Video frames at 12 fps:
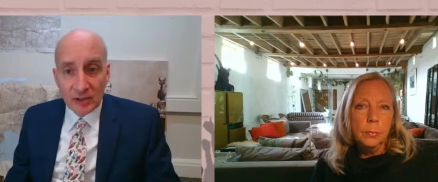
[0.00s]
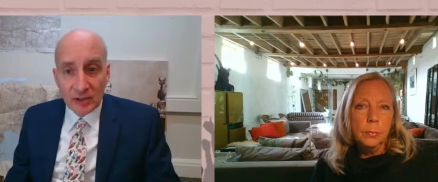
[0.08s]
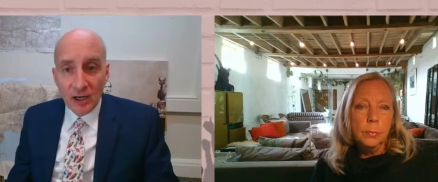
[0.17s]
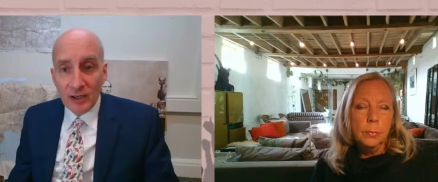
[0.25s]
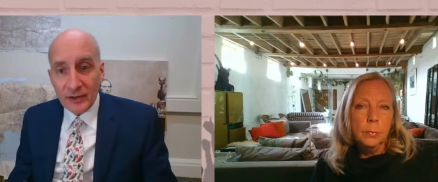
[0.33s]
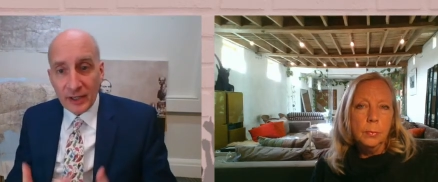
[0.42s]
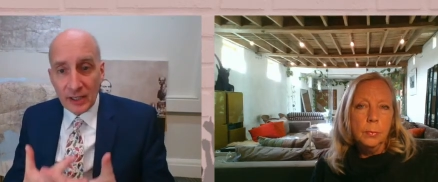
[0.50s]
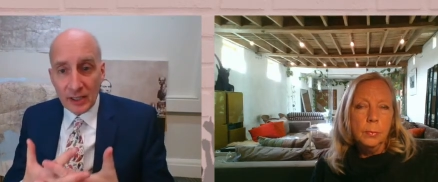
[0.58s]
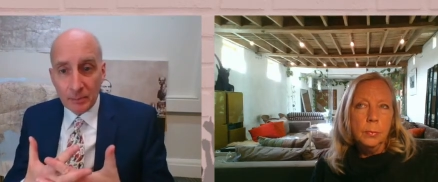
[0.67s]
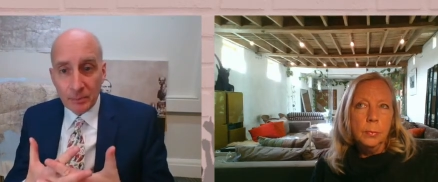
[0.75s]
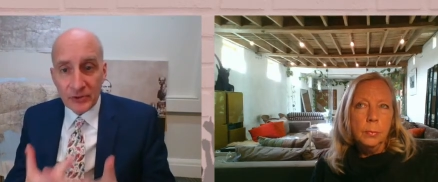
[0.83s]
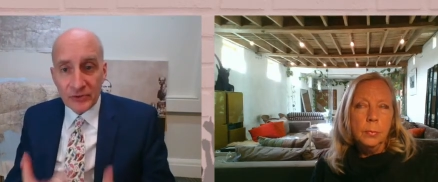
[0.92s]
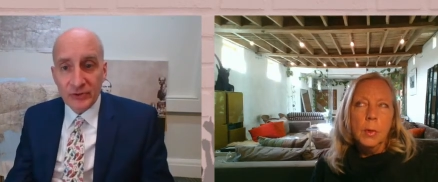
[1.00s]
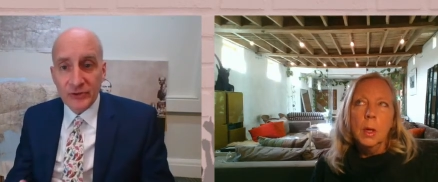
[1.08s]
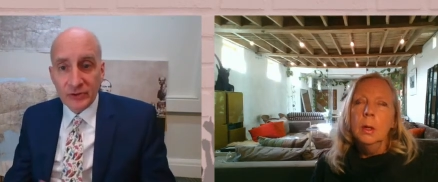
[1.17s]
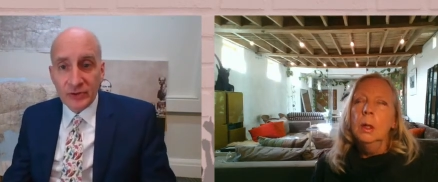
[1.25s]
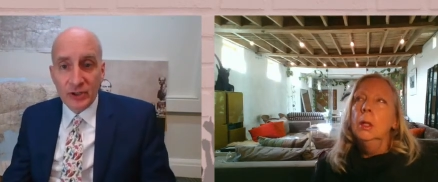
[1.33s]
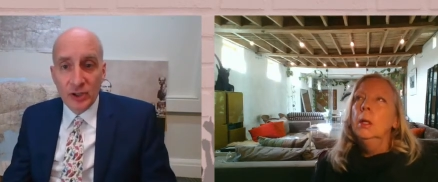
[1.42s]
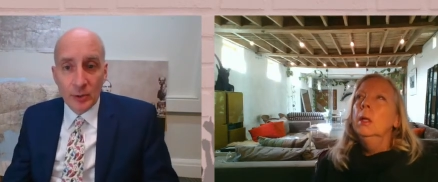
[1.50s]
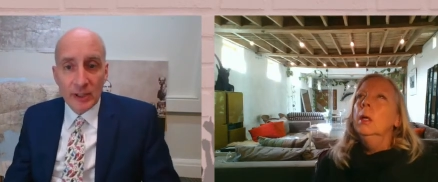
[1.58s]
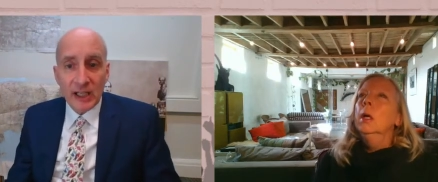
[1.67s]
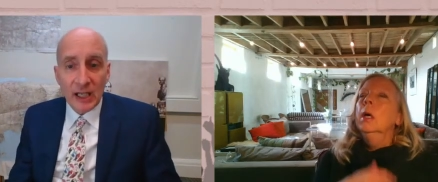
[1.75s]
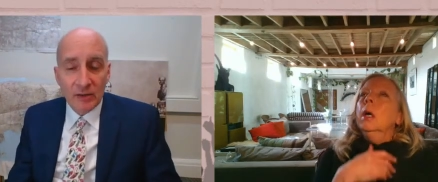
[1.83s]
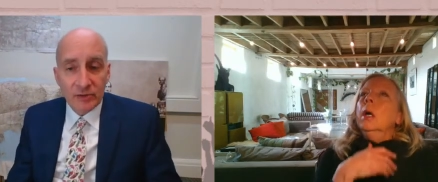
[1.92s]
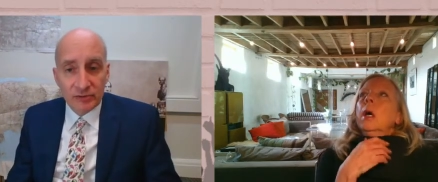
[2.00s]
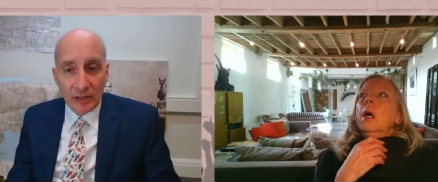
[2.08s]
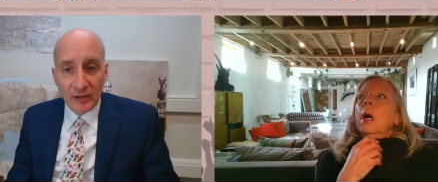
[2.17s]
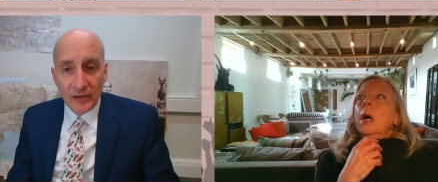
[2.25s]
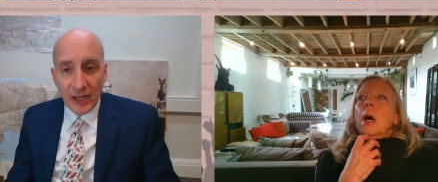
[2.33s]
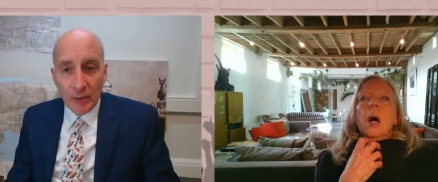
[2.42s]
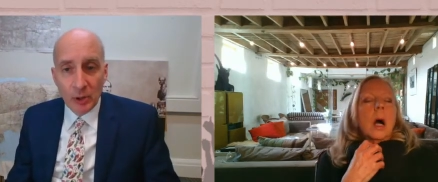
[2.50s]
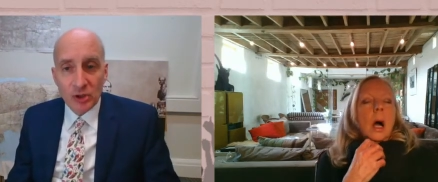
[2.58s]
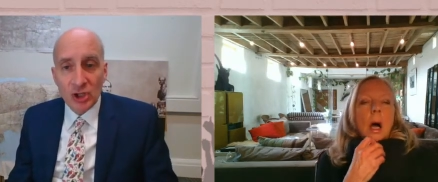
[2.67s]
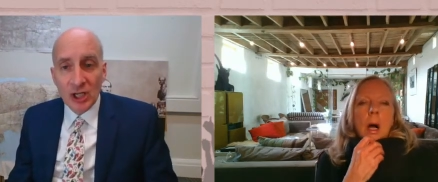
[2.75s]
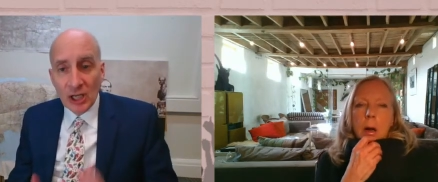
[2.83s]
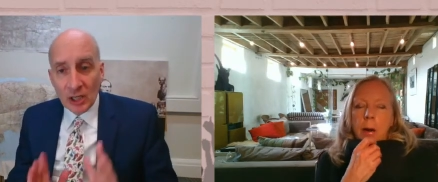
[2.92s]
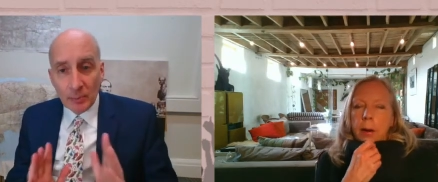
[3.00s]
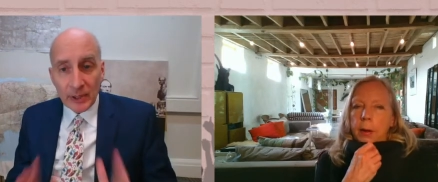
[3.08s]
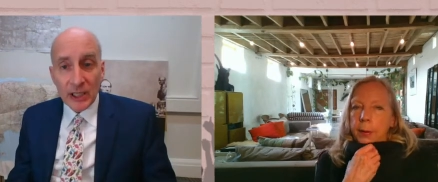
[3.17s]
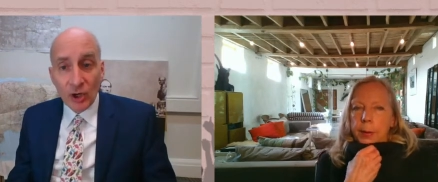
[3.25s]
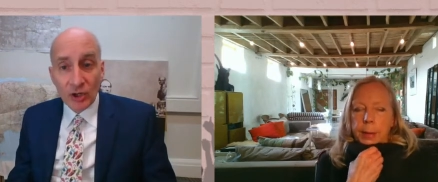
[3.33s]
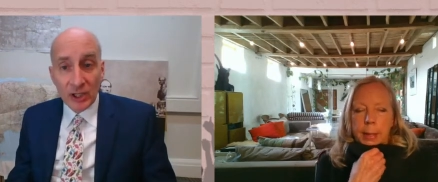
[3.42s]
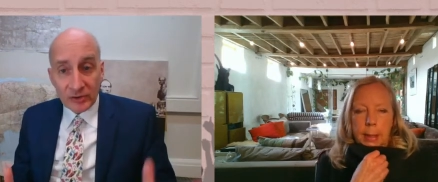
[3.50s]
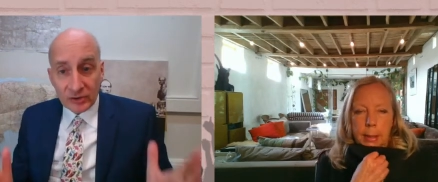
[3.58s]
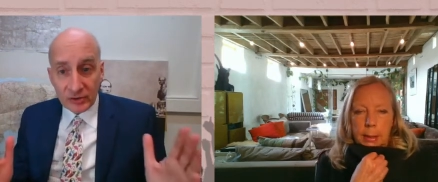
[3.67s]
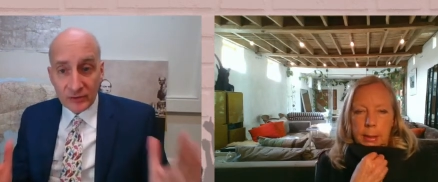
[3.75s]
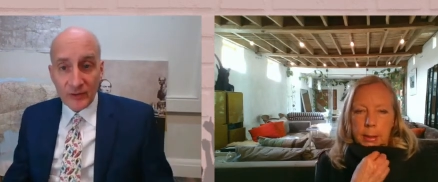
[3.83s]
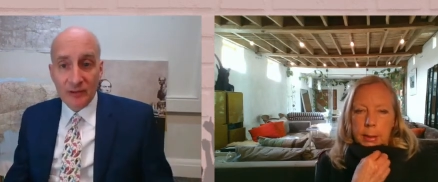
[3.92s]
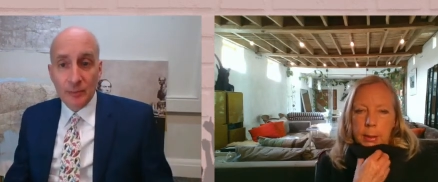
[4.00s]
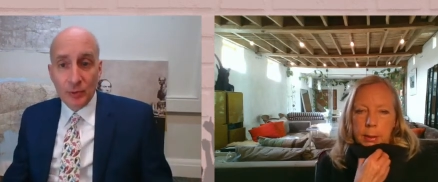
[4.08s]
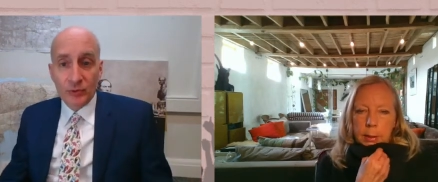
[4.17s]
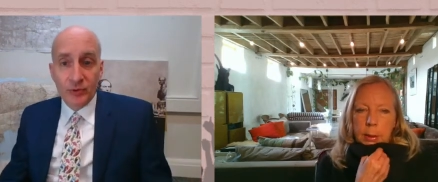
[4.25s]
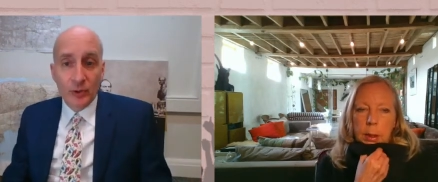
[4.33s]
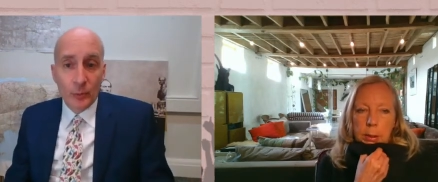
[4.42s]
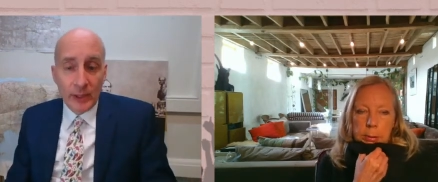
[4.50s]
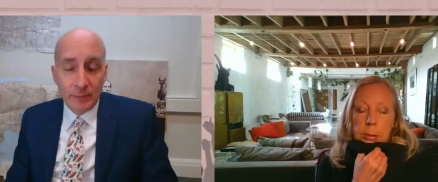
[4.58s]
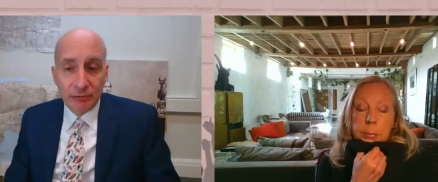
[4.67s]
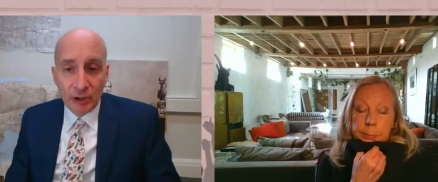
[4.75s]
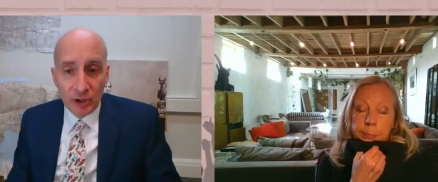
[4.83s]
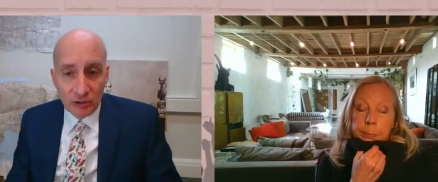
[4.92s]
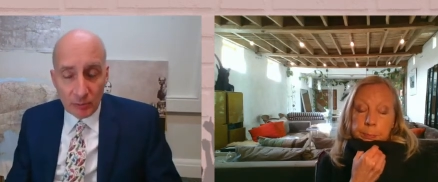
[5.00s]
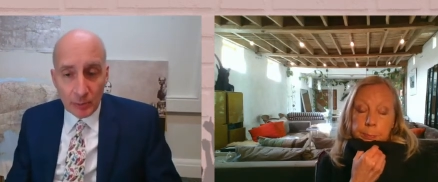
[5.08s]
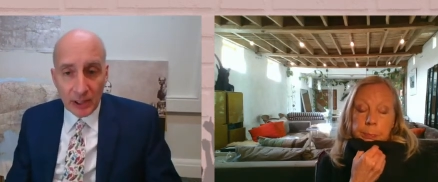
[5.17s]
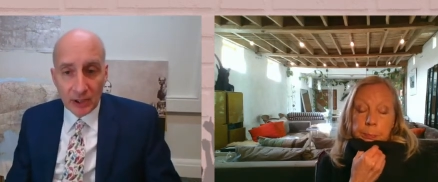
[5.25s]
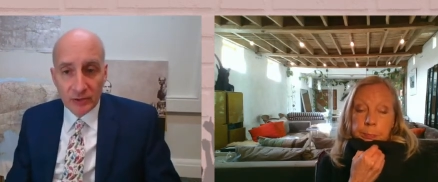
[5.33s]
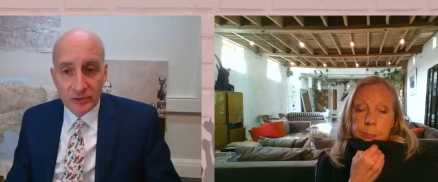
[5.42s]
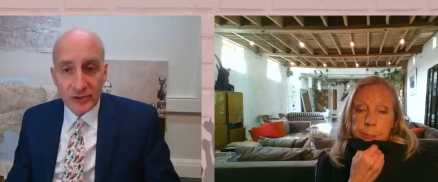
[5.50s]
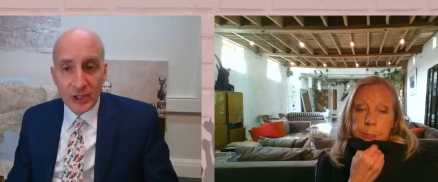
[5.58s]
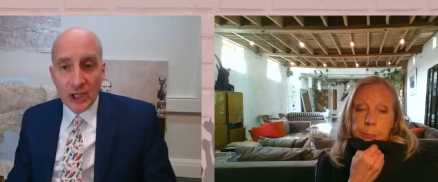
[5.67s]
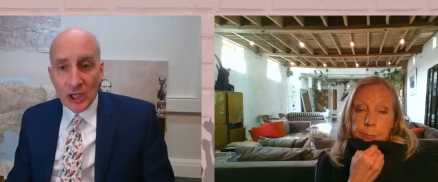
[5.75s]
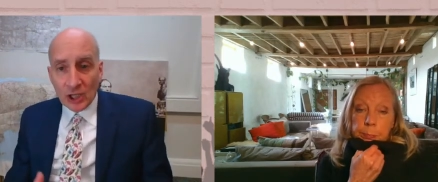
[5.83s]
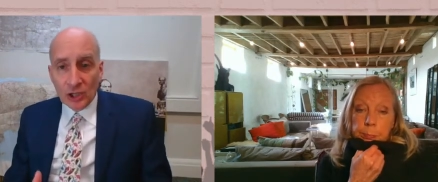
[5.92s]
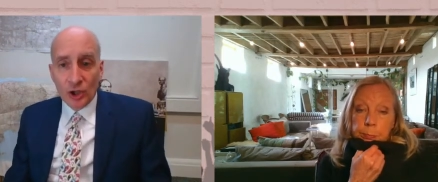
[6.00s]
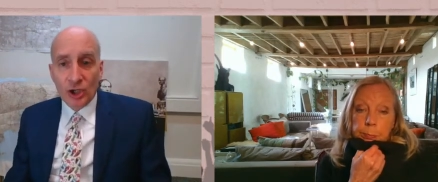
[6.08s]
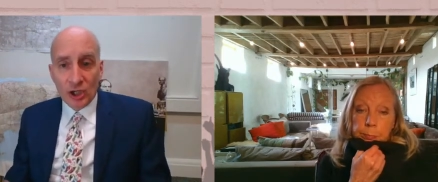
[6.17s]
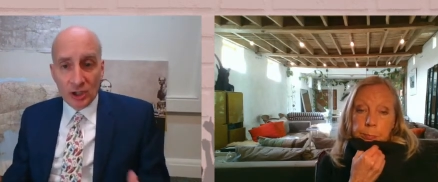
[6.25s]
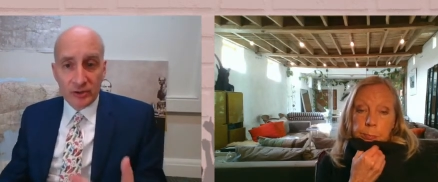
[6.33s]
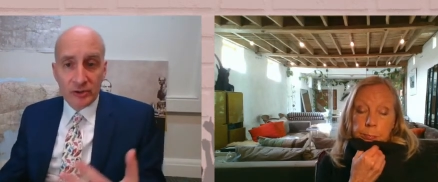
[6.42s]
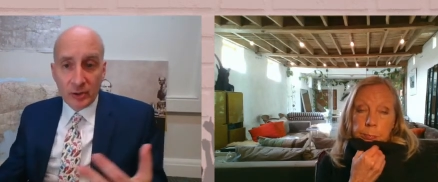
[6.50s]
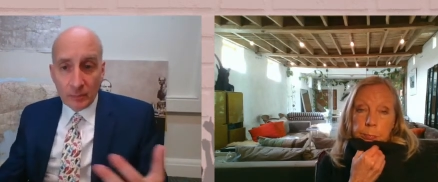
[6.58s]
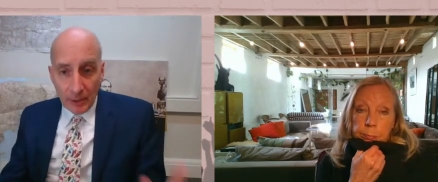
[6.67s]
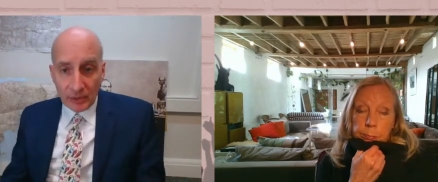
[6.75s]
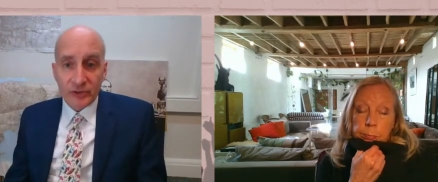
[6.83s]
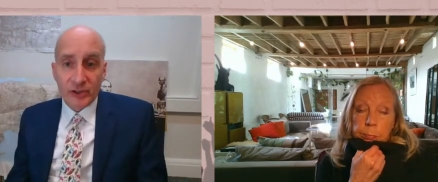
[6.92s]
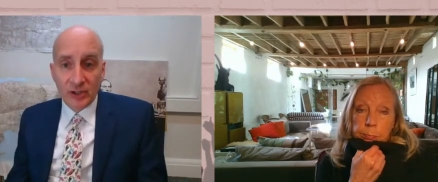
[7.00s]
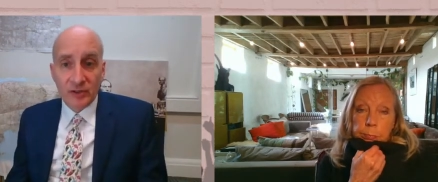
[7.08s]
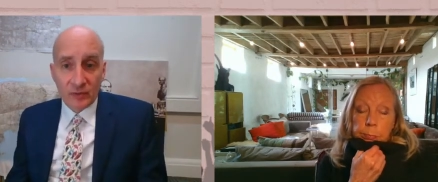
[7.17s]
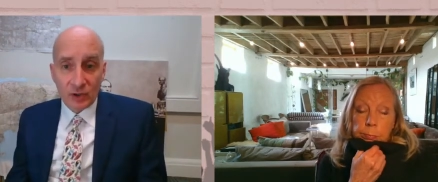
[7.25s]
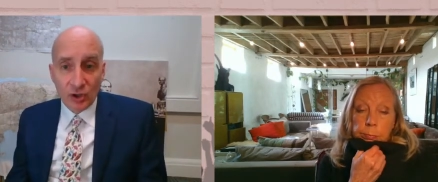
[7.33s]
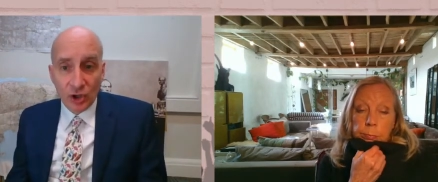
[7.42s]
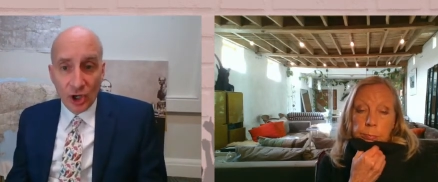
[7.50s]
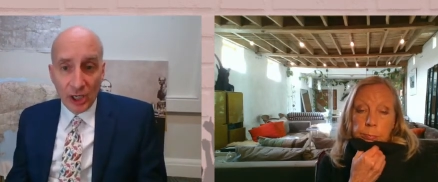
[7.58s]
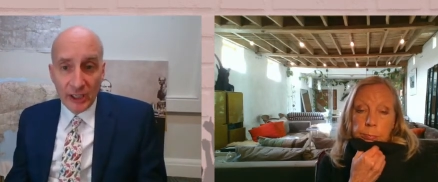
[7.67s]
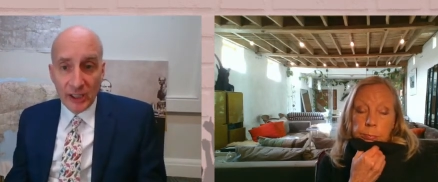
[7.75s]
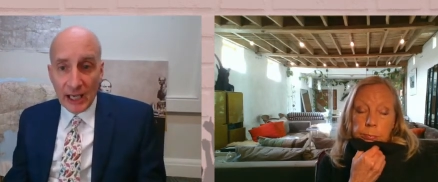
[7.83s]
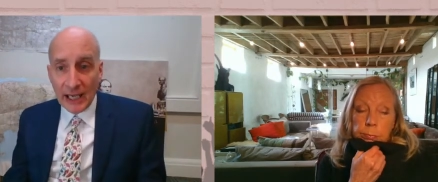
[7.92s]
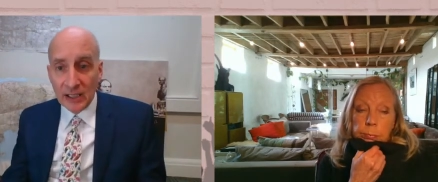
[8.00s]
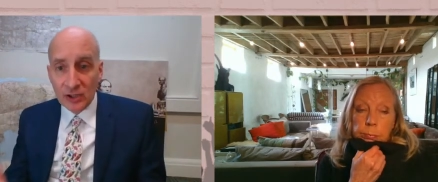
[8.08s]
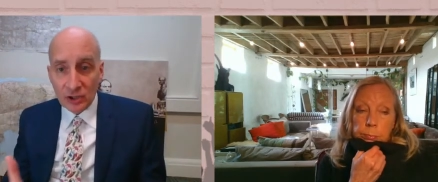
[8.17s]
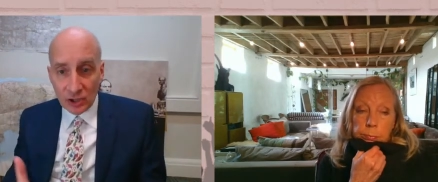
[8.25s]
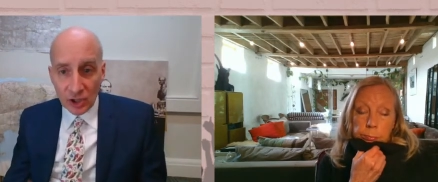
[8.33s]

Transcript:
Speaker 1: Are there businesses that you encounter out there which, being honest, because it's very important that we pro Europeans look at both sides of the coin and